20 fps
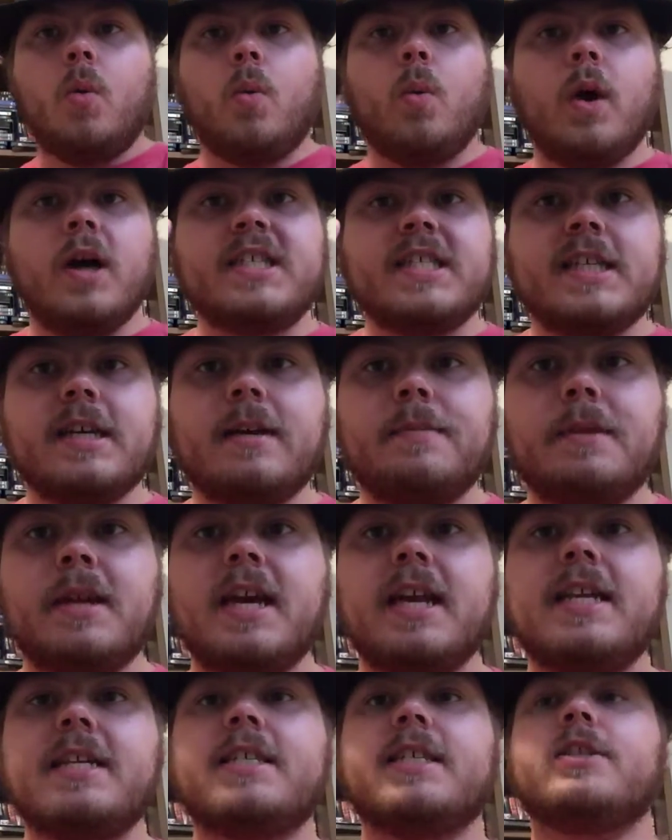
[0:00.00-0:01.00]
What's up,
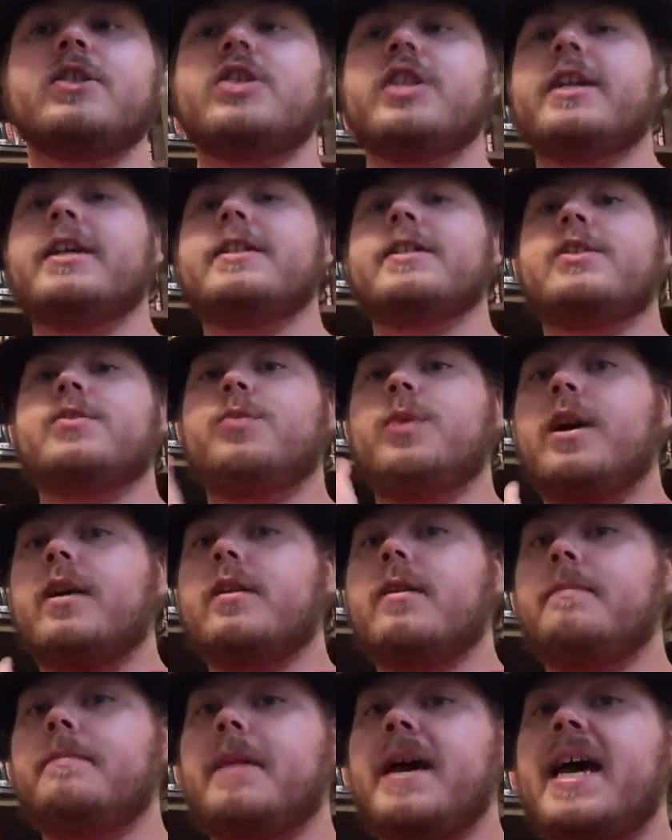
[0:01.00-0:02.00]
ladies and gents?
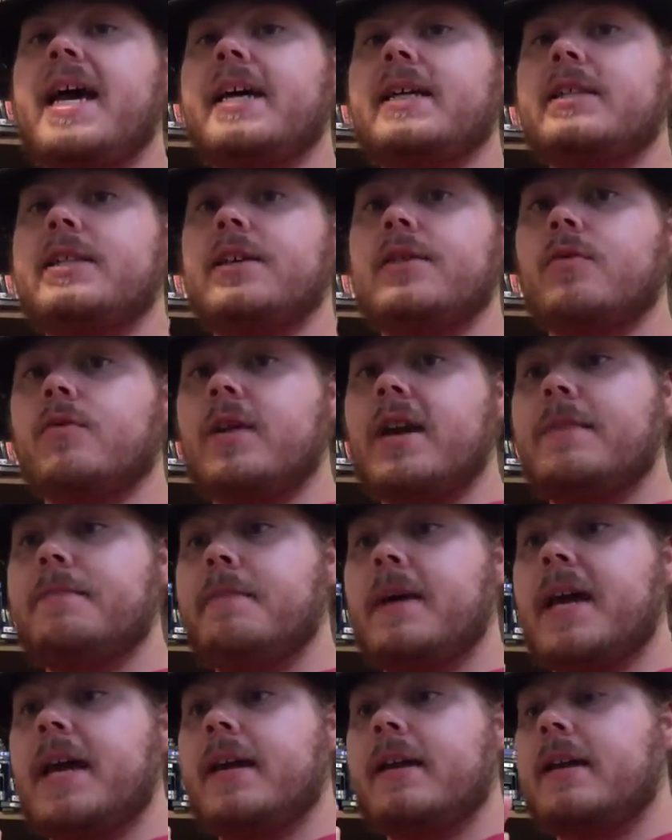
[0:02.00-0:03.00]
Welcome back to the
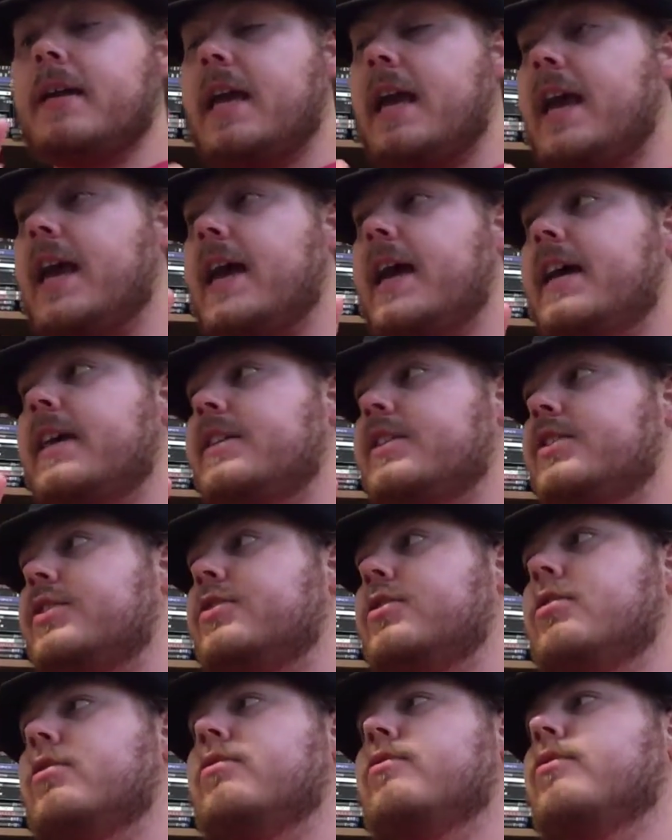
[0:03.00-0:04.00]
Red Band
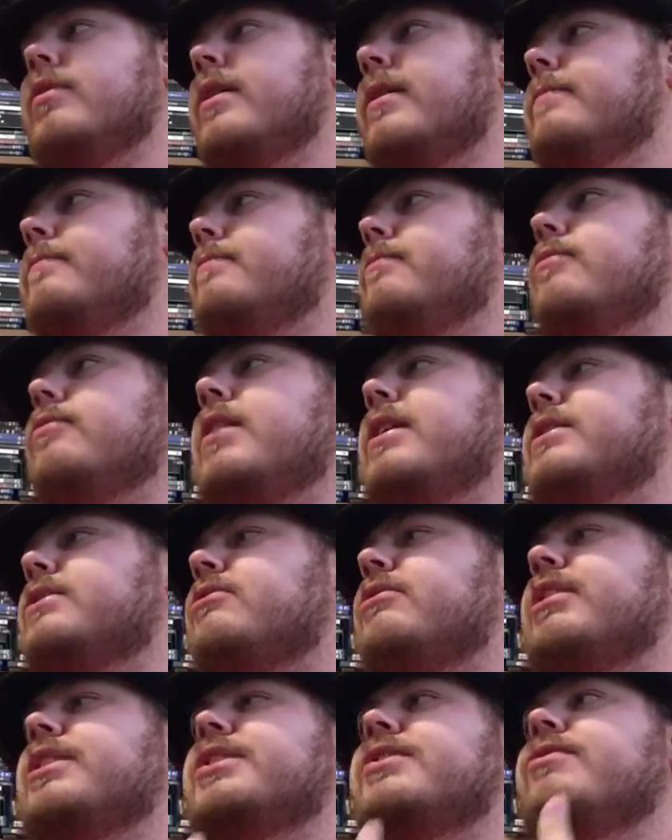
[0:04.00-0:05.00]
Cast or
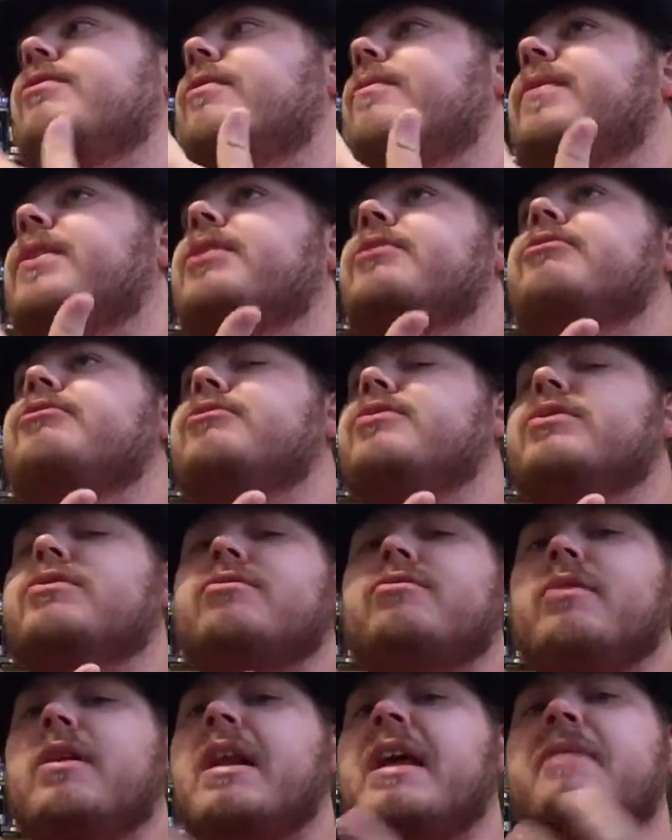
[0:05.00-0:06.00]
Resurrection Reviews
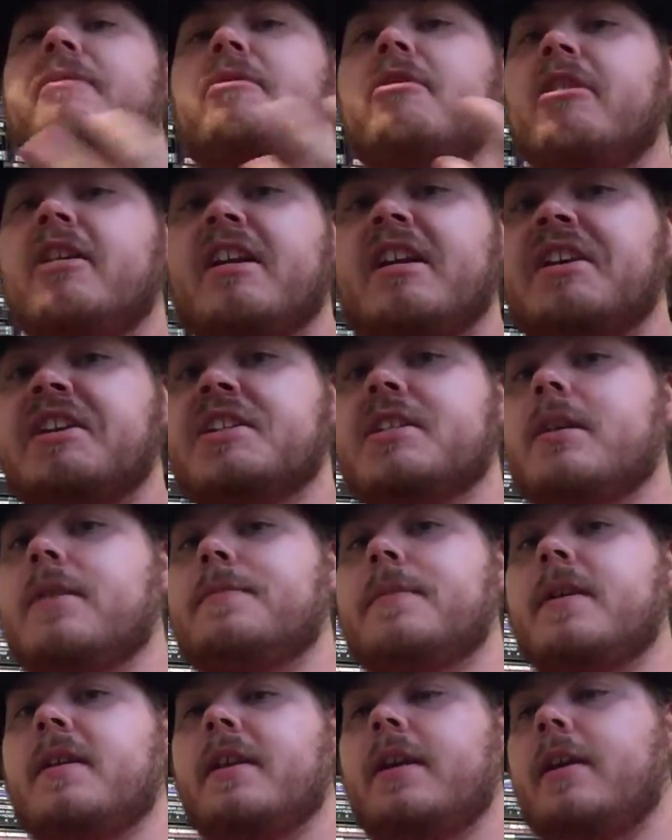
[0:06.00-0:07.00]
or whatever it is
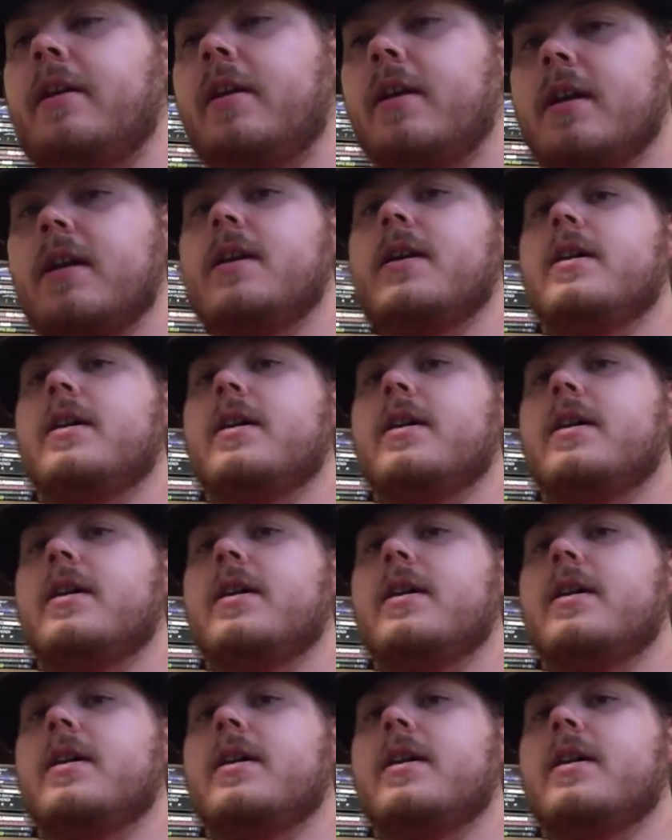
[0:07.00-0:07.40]
up in here.